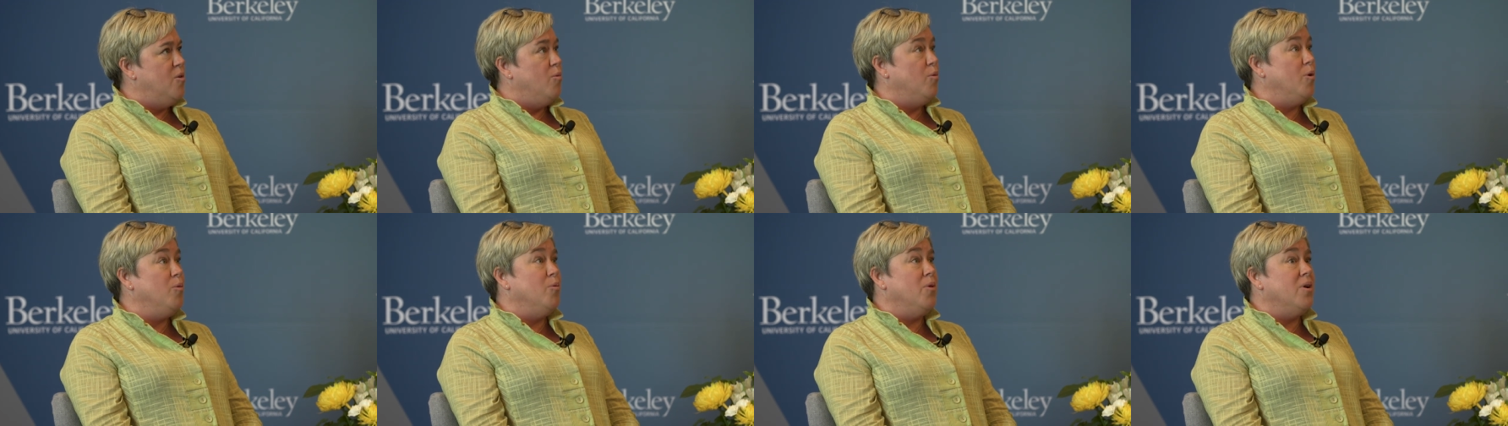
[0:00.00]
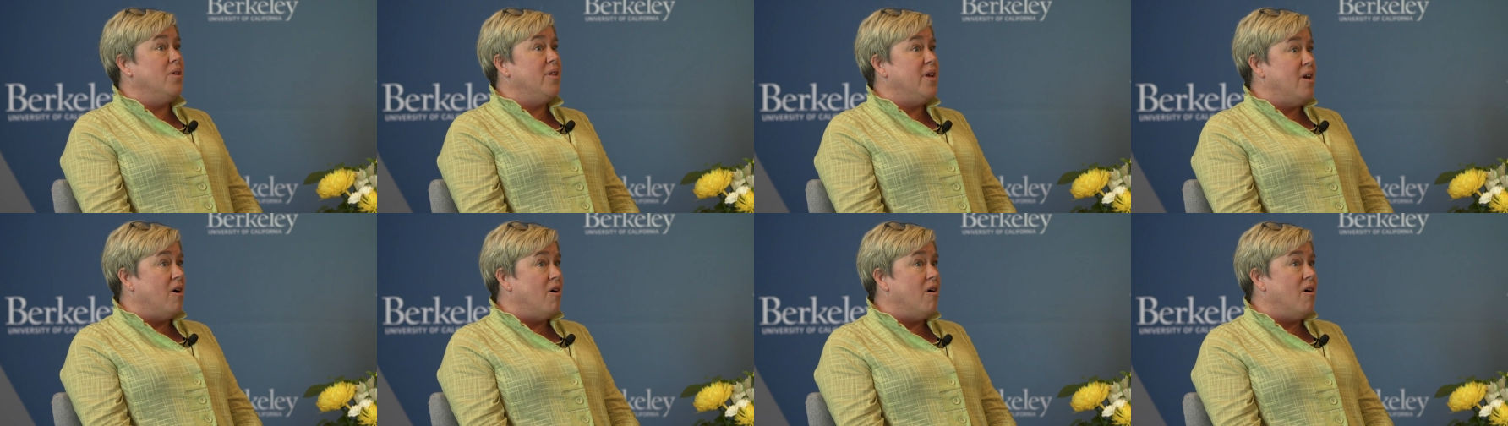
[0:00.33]
We
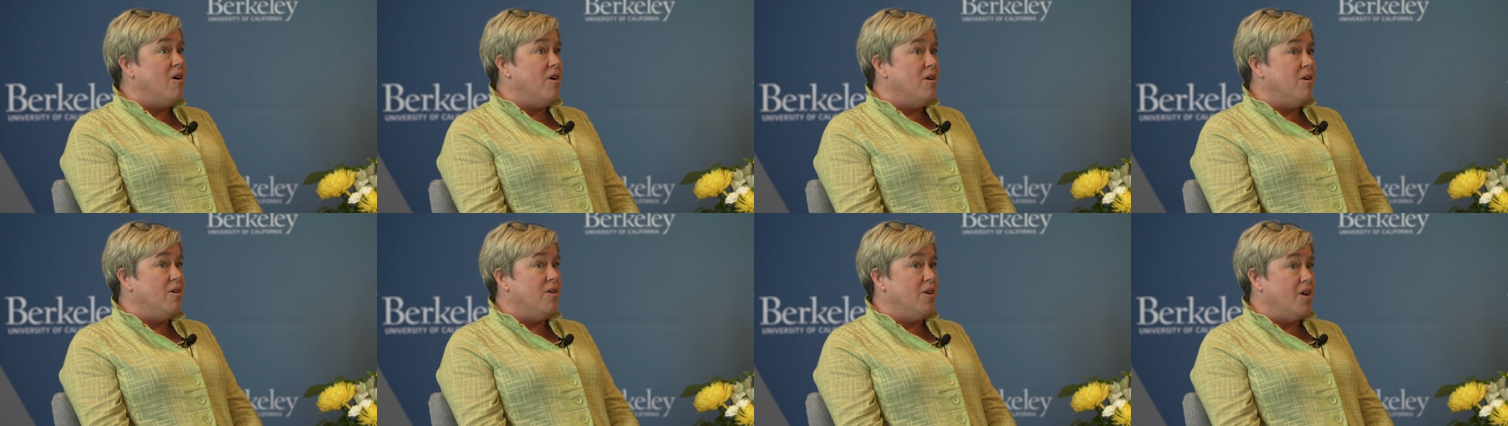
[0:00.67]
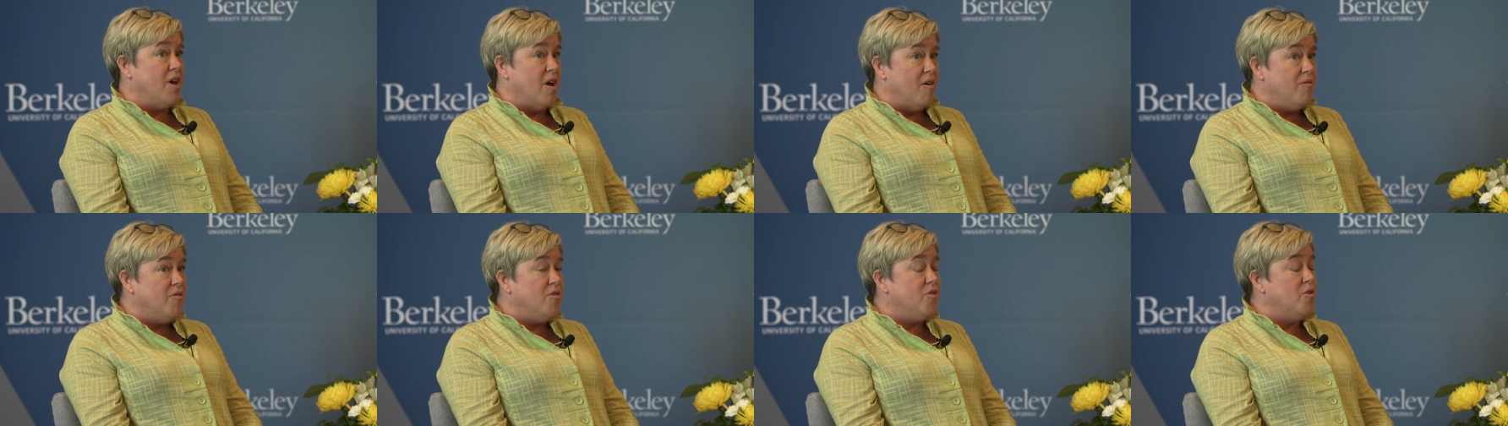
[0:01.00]
really are
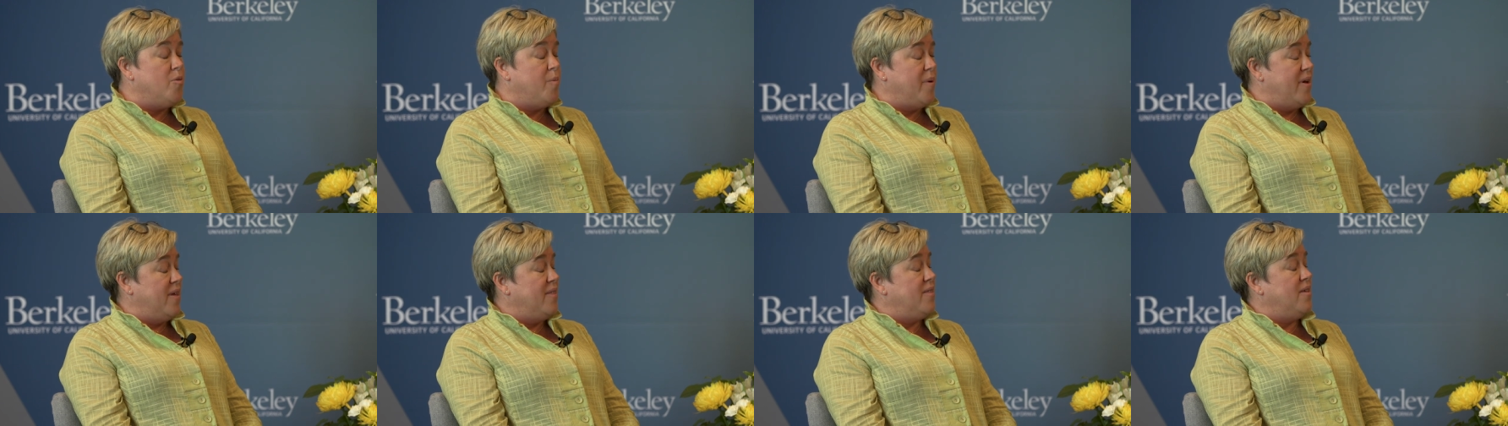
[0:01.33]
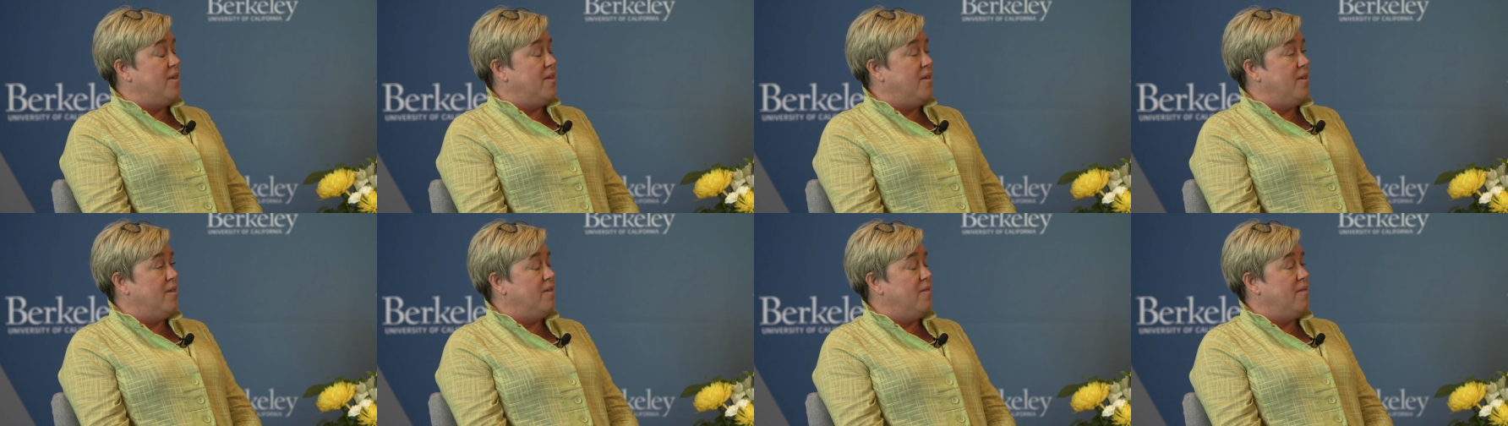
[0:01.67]
governed by
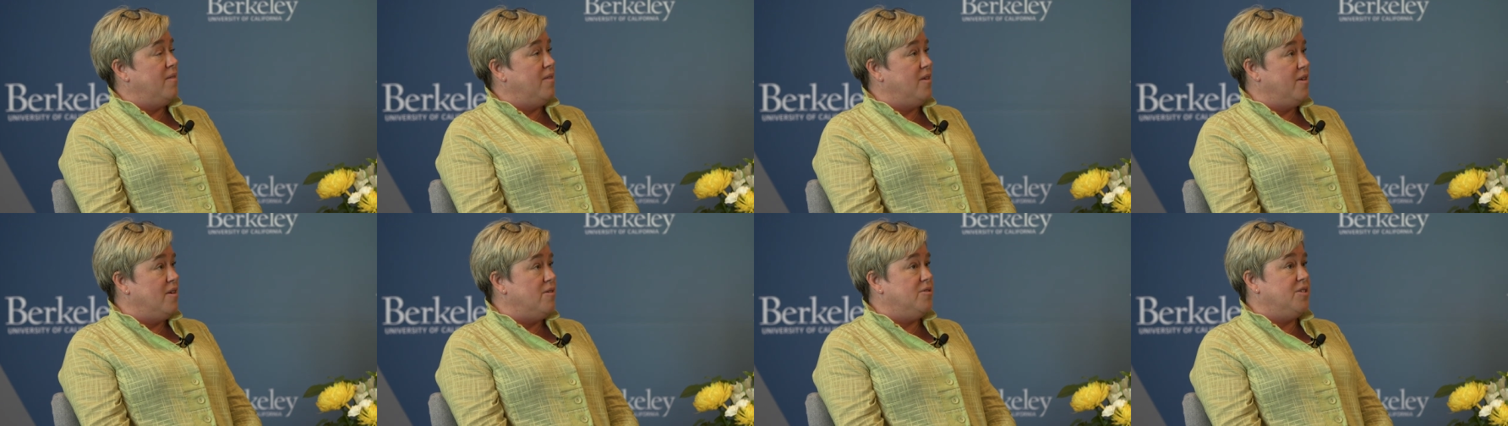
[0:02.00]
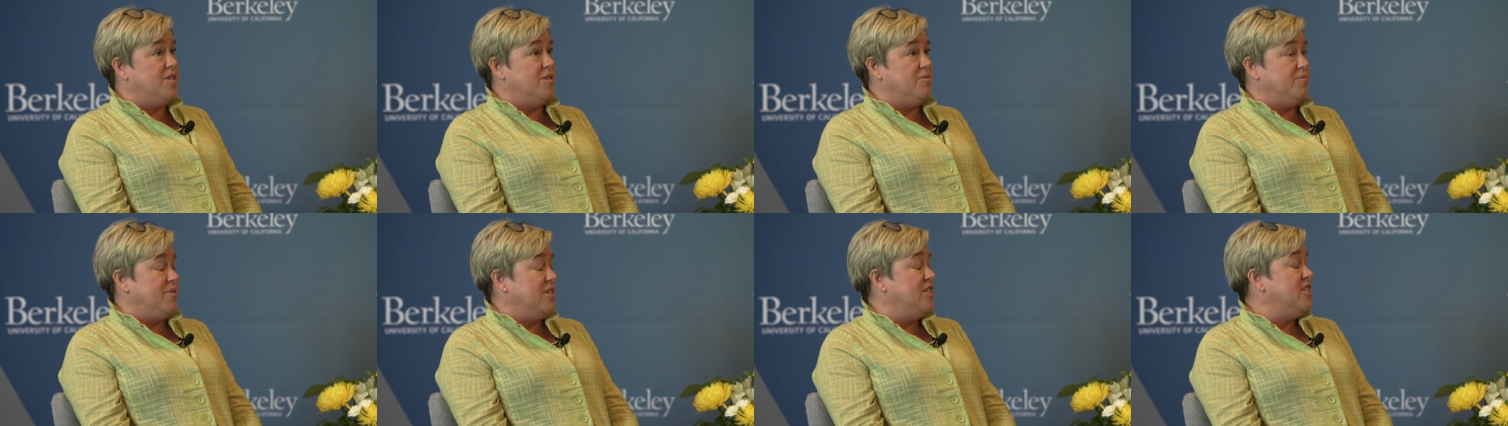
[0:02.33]
the the
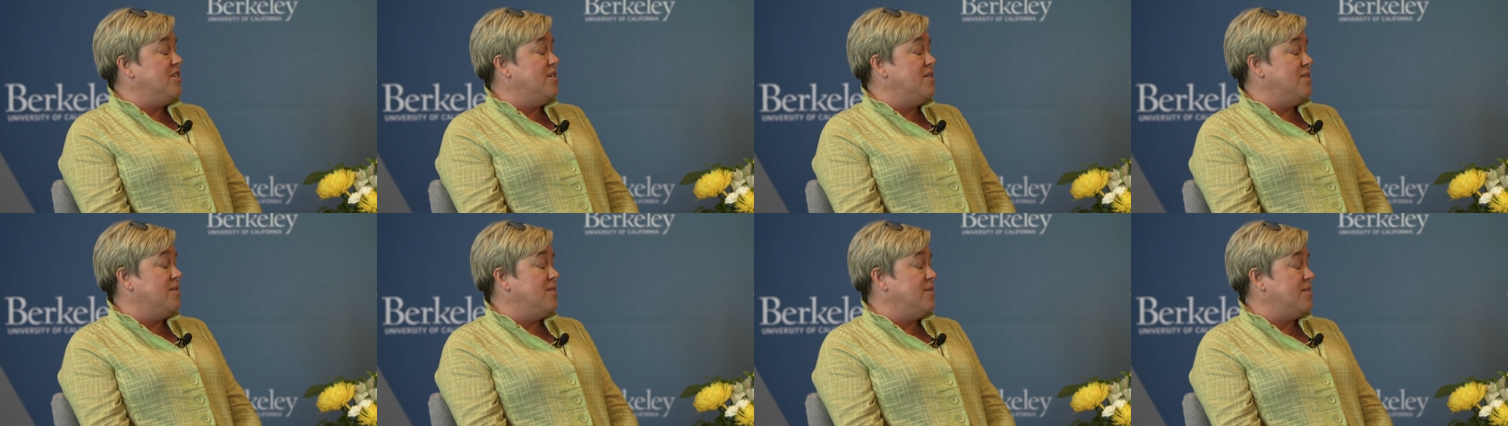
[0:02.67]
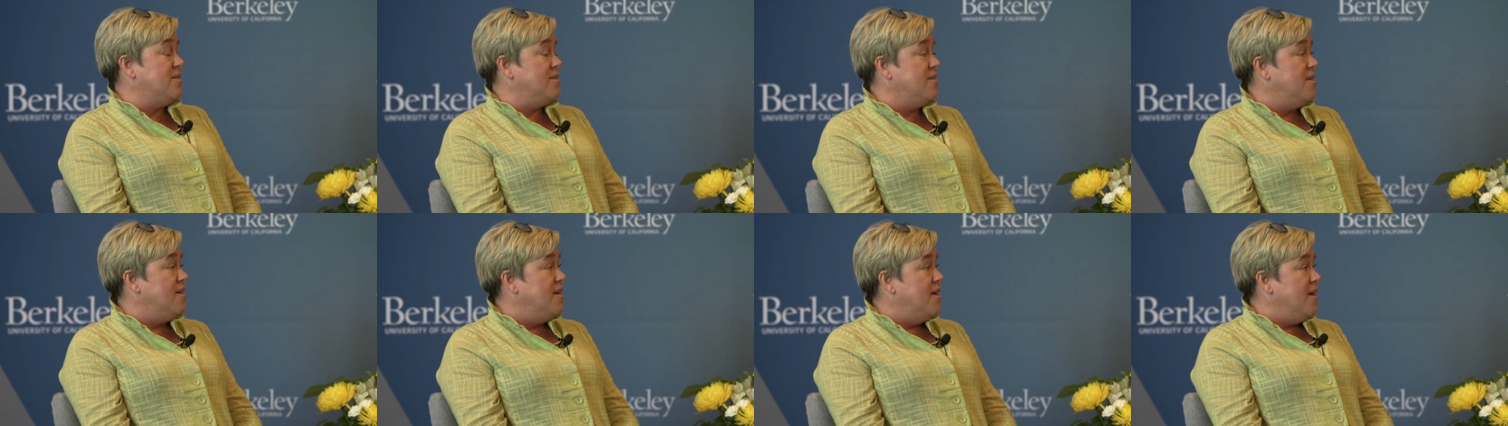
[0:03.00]
UC
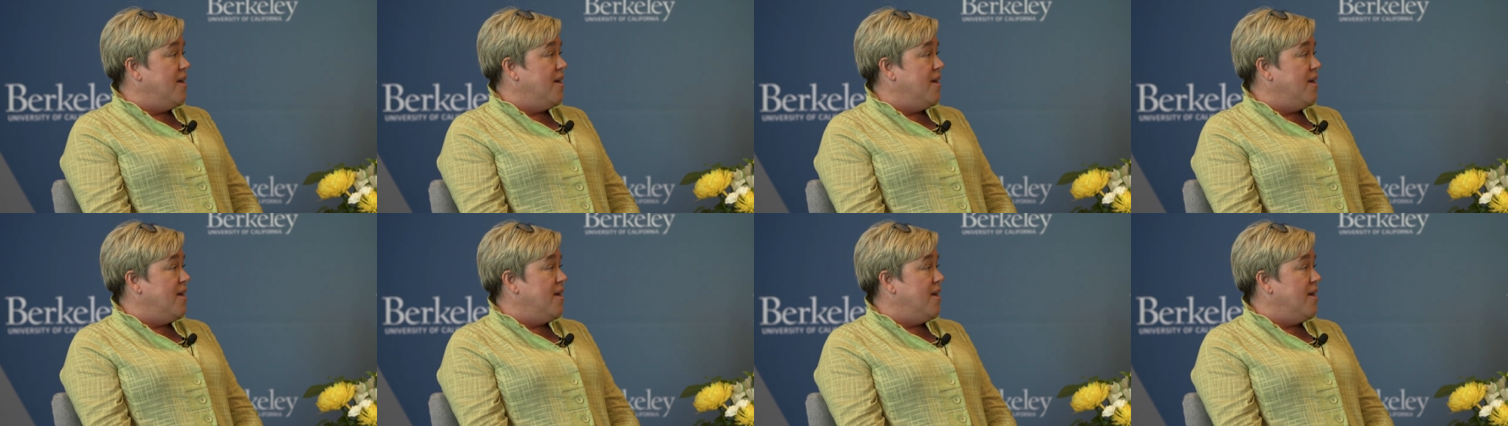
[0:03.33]
Regents,